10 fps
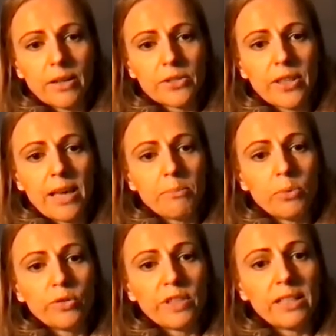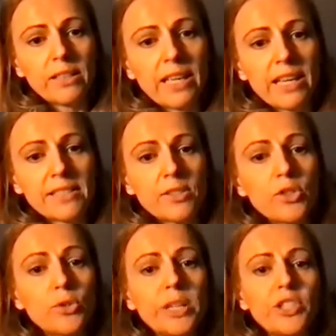So that moving the legs and
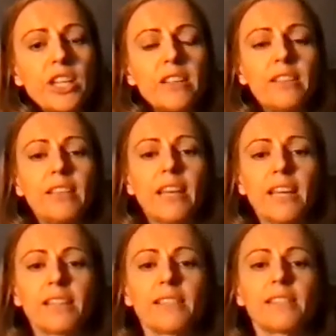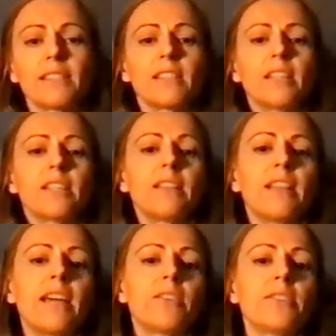stretching the legs, it
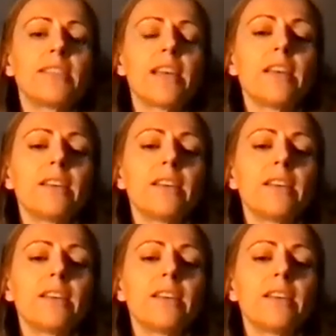allows